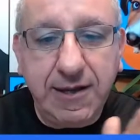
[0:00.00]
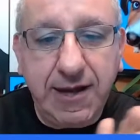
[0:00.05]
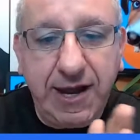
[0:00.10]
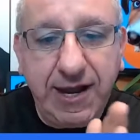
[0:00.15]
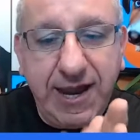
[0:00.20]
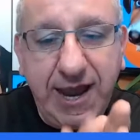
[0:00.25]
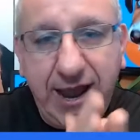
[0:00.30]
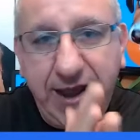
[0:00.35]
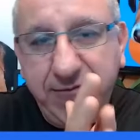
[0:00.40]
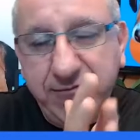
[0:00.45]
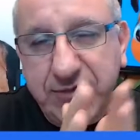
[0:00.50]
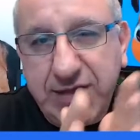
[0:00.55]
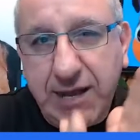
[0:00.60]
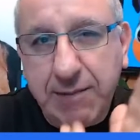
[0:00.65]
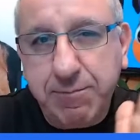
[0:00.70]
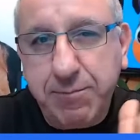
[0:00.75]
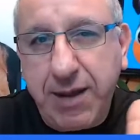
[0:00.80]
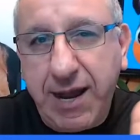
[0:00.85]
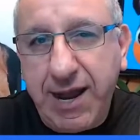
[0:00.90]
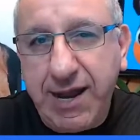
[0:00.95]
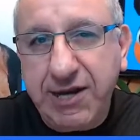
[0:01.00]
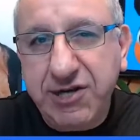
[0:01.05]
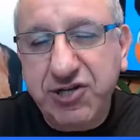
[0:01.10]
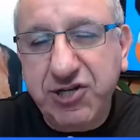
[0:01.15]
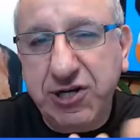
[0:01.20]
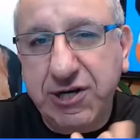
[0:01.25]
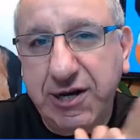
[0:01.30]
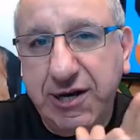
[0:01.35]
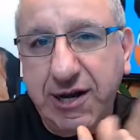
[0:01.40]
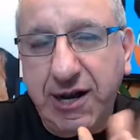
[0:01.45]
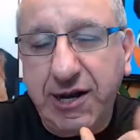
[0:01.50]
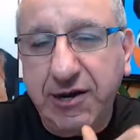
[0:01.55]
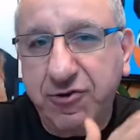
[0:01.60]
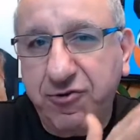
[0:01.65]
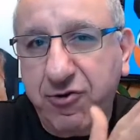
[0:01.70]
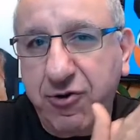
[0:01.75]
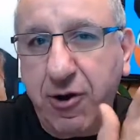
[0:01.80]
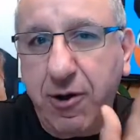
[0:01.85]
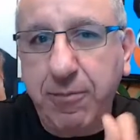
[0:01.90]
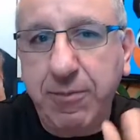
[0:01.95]
I have that passion and I
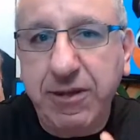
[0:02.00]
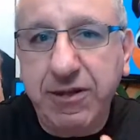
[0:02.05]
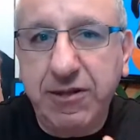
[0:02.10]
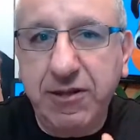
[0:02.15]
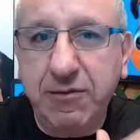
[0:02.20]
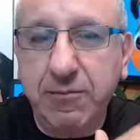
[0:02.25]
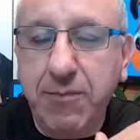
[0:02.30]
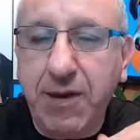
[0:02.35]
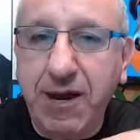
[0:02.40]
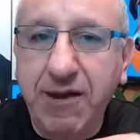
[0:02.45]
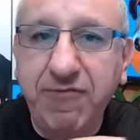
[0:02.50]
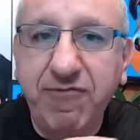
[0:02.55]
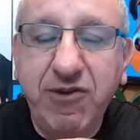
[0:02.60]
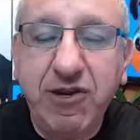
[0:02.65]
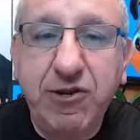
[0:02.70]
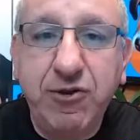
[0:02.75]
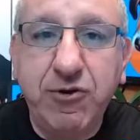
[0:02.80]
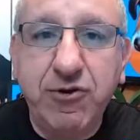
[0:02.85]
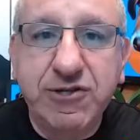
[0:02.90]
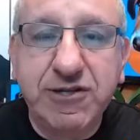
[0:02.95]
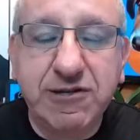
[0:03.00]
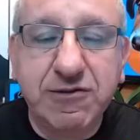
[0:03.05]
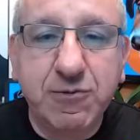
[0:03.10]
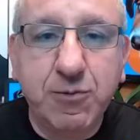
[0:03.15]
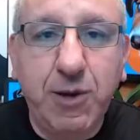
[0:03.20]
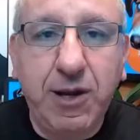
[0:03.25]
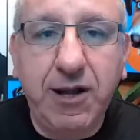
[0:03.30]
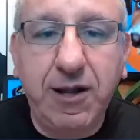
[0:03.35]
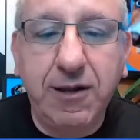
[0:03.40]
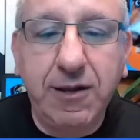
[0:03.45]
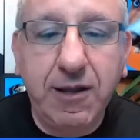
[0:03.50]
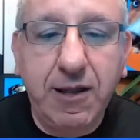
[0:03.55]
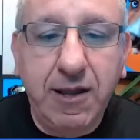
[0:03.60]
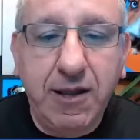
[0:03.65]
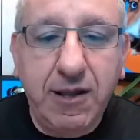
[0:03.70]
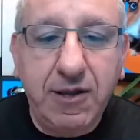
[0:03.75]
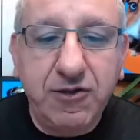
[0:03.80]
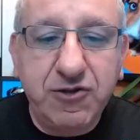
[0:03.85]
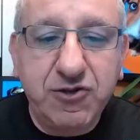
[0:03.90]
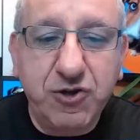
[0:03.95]
rub it in my videos as well.
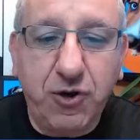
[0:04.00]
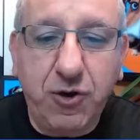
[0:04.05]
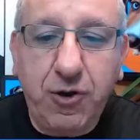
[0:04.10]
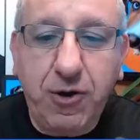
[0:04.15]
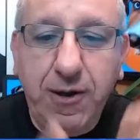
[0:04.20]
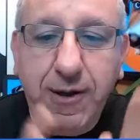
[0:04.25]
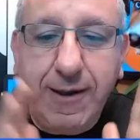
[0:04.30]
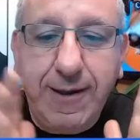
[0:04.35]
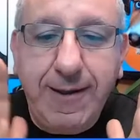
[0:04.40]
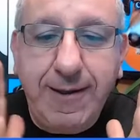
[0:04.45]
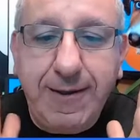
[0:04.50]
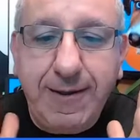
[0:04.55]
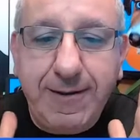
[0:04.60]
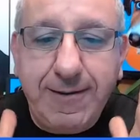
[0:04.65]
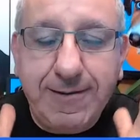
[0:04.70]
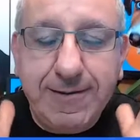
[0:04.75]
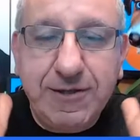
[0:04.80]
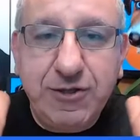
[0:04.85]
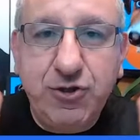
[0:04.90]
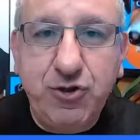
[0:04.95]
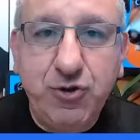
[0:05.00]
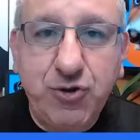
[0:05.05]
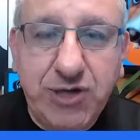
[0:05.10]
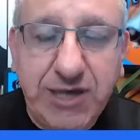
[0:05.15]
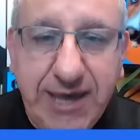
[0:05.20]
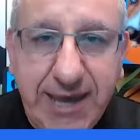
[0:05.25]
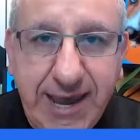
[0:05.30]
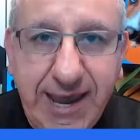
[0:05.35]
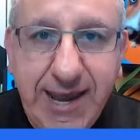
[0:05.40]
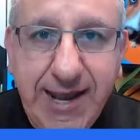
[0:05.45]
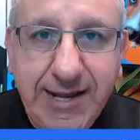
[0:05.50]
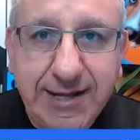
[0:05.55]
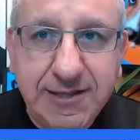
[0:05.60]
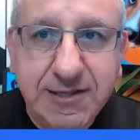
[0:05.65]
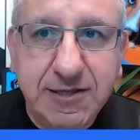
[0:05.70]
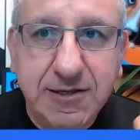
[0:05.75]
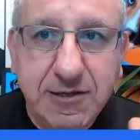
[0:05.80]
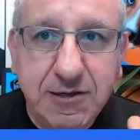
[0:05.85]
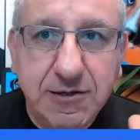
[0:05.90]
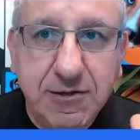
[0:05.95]
So you
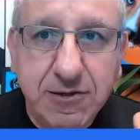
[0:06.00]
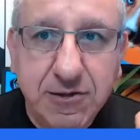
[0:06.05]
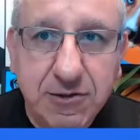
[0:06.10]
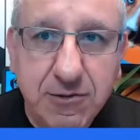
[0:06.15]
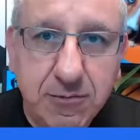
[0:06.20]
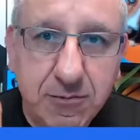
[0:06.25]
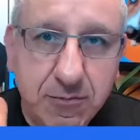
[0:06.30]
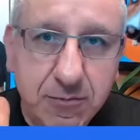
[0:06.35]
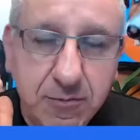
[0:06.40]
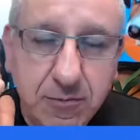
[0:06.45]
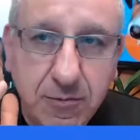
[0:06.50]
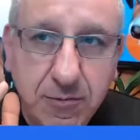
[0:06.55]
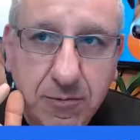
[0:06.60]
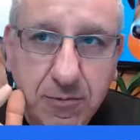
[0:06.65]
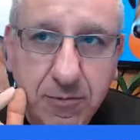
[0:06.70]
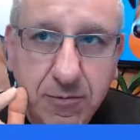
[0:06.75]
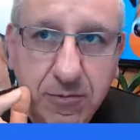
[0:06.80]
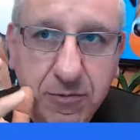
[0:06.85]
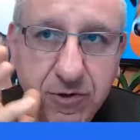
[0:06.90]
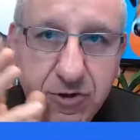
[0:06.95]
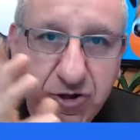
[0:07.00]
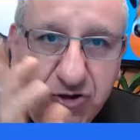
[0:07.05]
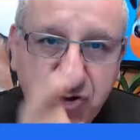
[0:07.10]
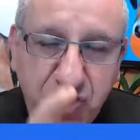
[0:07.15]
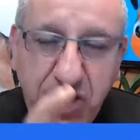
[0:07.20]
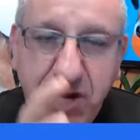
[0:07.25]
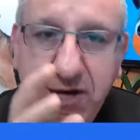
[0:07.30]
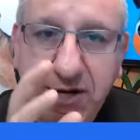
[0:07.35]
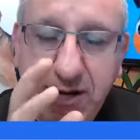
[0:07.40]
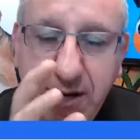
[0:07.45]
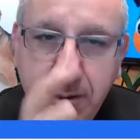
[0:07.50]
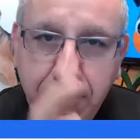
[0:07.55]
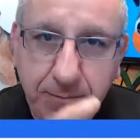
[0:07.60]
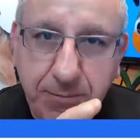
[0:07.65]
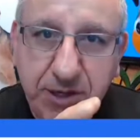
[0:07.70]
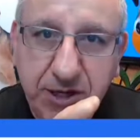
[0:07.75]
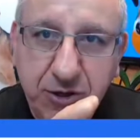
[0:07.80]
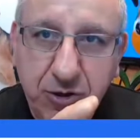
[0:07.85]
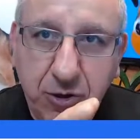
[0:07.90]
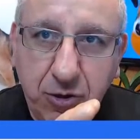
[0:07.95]
can't train a
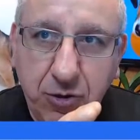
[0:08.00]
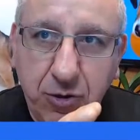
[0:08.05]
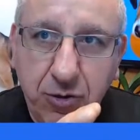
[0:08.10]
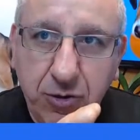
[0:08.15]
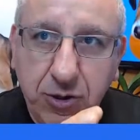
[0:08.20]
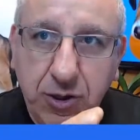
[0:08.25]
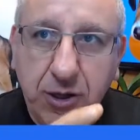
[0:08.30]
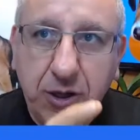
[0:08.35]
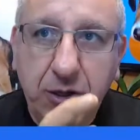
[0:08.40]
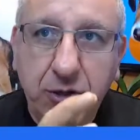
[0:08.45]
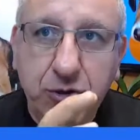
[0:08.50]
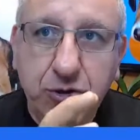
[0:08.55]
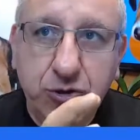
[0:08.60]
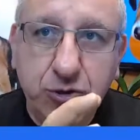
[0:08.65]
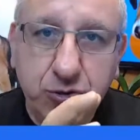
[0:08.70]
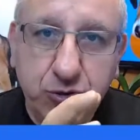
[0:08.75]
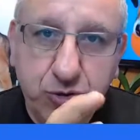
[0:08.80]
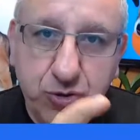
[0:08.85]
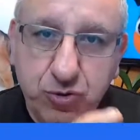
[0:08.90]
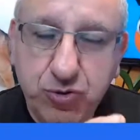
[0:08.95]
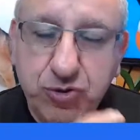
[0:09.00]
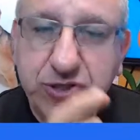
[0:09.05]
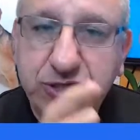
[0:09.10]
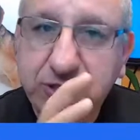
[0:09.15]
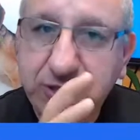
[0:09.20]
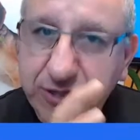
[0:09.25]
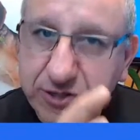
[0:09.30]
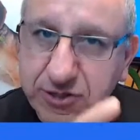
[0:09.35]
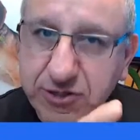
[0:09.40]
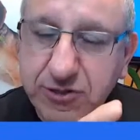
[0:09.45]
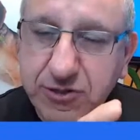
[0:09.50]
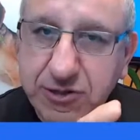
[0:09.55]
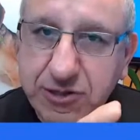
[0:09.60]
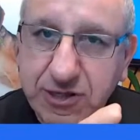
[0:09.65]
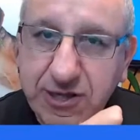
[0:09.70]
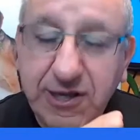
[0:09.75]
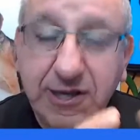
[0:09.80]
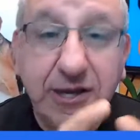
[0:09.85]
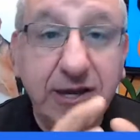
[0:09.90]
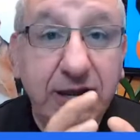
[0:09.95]
beagle to do certain
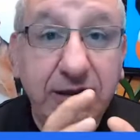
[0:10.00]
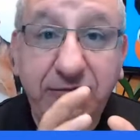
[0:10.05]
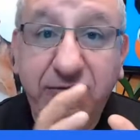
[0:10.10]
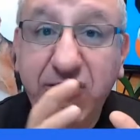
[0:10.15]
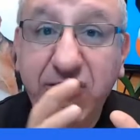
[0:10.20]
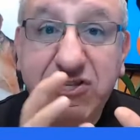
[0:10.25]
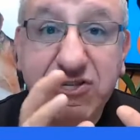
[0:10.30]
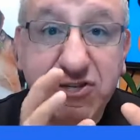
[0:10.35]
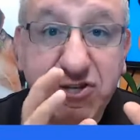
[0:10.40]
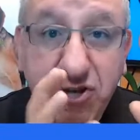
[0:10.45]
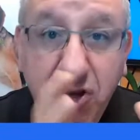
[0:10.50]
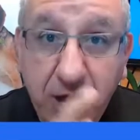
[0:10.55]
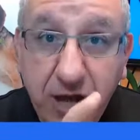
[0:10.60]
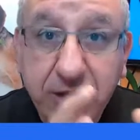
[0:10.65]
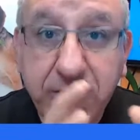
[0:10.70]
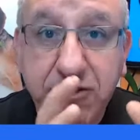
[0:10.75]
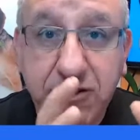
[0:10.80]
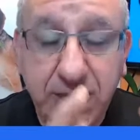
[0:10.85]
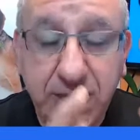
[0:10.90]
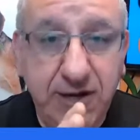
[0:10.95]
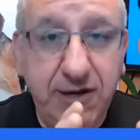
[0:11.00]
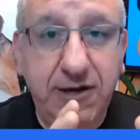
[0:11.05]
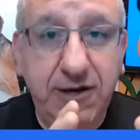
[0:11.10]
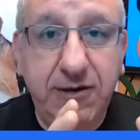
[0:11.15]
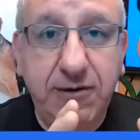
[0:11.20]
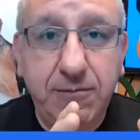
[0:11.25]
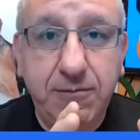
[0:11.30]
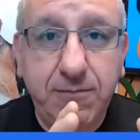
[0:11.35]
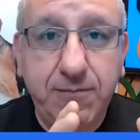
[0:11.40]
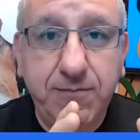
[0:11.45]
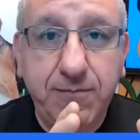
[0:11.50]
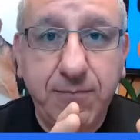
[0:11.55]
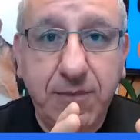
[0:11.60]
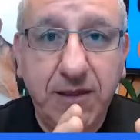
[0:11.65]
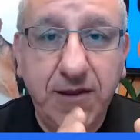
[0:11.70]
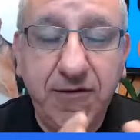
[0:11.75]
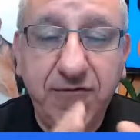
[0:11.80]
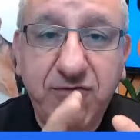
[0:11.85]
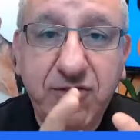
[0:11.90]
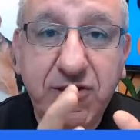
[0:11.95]
thing if it's not there,
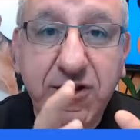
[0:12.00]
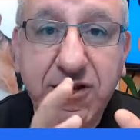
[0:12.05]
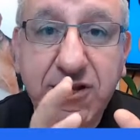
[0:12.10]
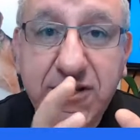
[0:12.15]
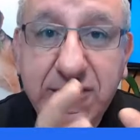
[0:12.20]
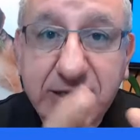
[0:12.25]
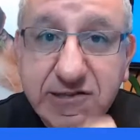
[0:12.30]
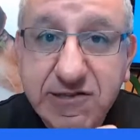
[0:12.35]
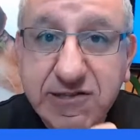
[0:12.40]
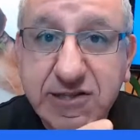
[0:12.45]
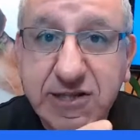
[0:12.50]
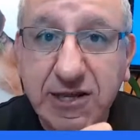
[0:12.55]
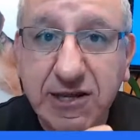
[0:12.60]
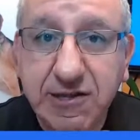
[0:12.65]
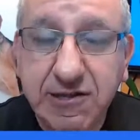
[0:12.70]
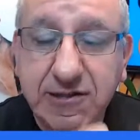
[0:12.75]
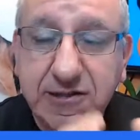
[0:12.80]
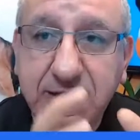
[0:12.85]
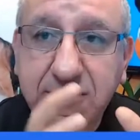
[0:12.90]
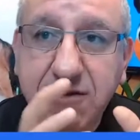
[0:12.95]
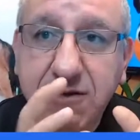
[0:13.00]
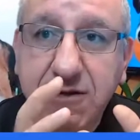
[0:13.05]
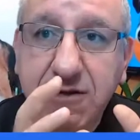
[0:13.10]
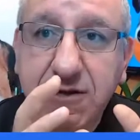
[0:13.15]
if the instincts